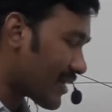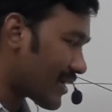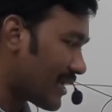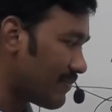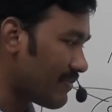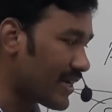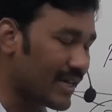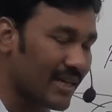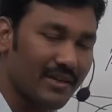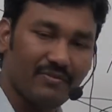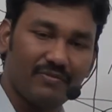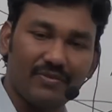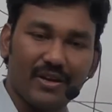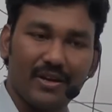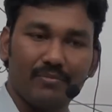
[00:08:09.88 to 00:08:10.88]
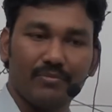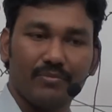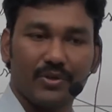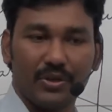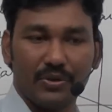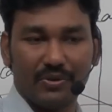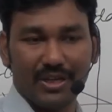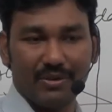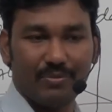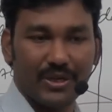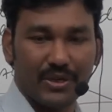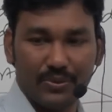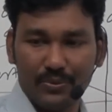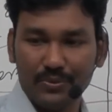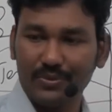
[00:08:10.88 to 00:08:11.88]
are converting from
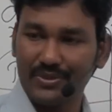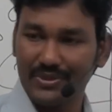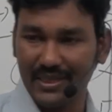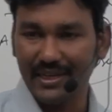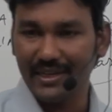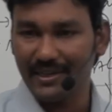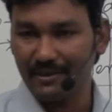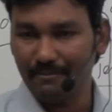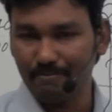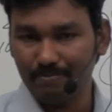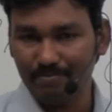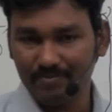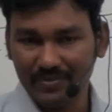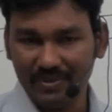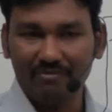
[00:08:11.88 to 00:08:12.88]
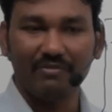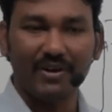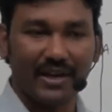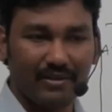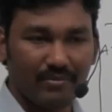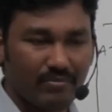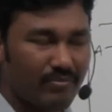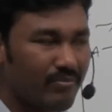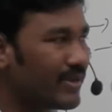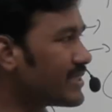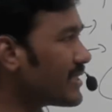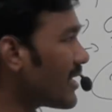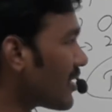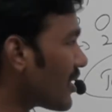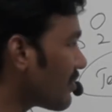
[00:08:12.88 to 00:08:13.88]
QTP to Selenium. Why?
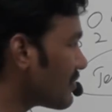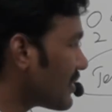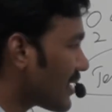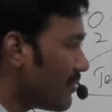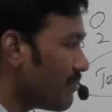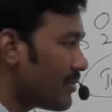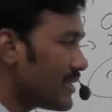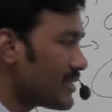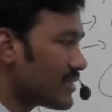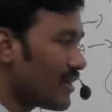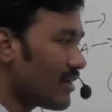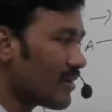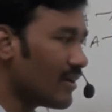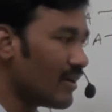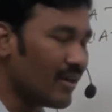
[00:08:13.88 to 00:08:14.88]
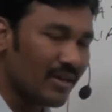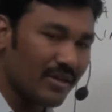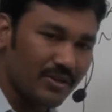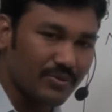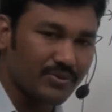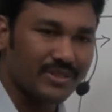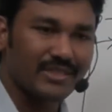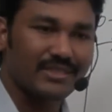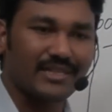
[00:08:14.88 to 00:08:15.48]
Majority of the companies are using